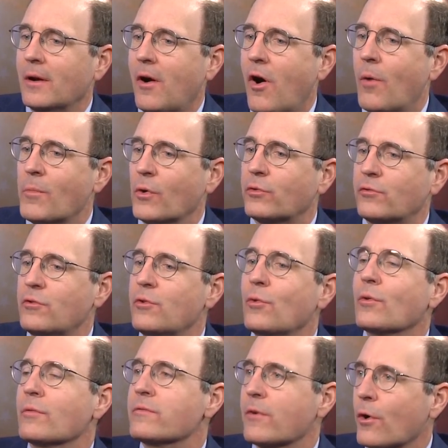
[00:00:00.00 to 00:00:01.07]
almost
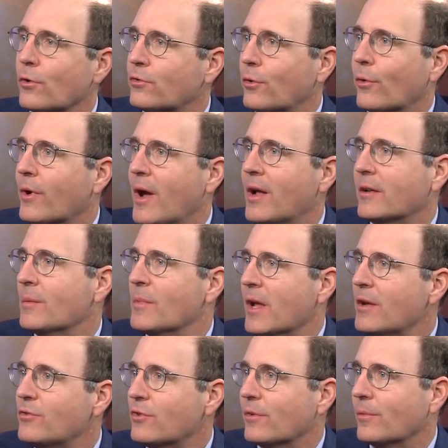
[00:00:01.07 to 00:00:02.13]
universal
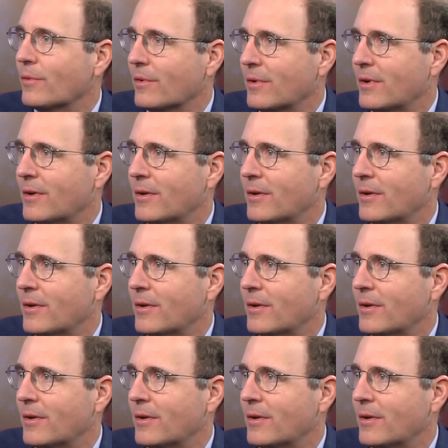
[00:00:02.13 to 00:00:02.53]
condemnation